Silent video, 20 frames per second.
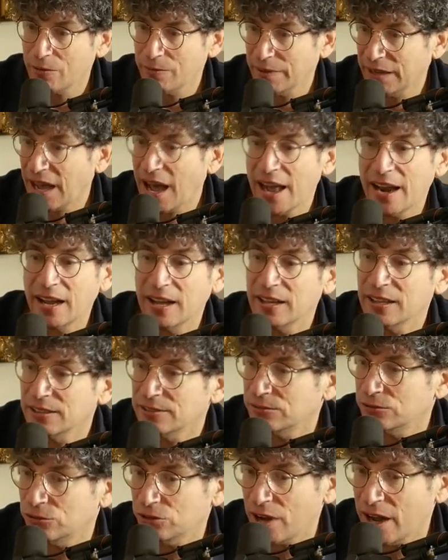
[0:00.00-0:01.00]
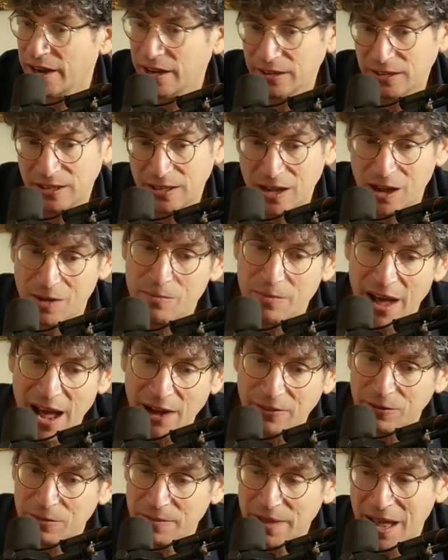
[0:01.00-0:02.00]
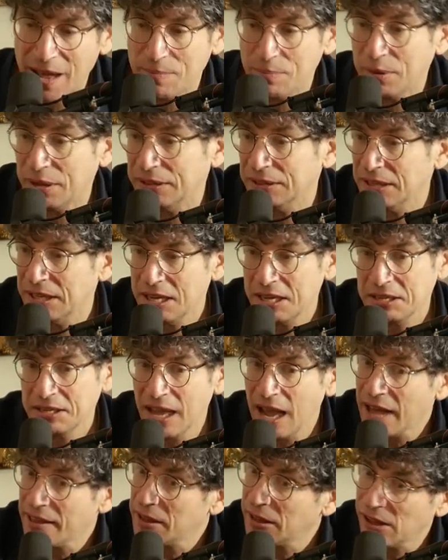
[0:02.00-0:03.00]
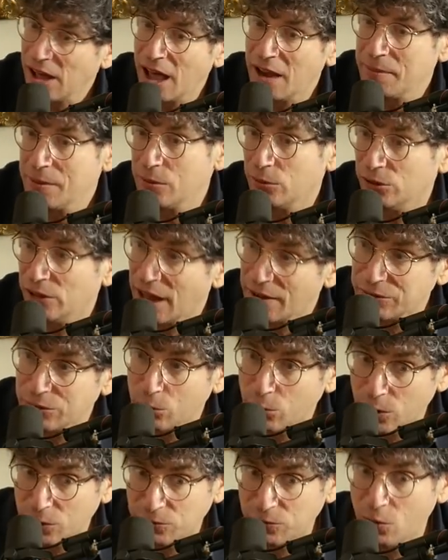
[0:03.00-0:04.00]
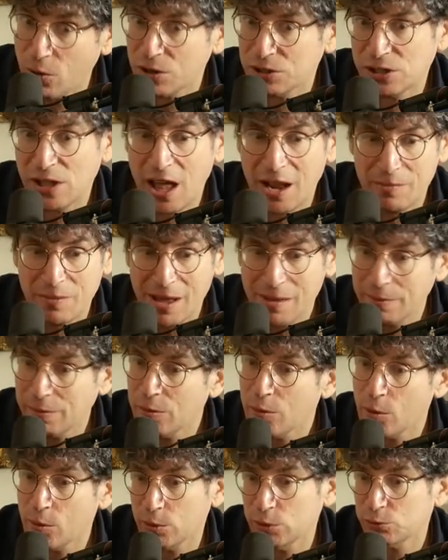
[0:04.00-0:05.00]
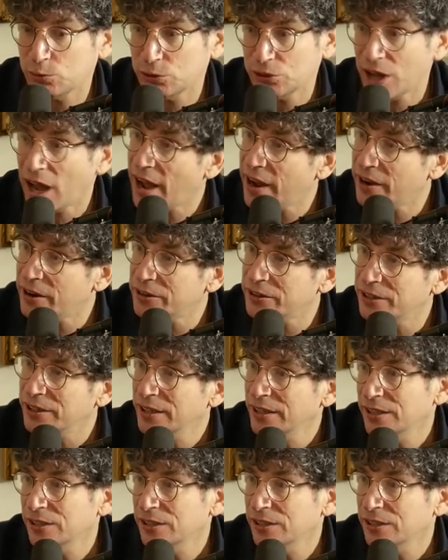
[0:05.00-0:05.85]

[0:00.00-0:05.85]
we've been kind of trying to come back from that. But yeah, a lot of people left the workforce. A lot of baby boomers retired.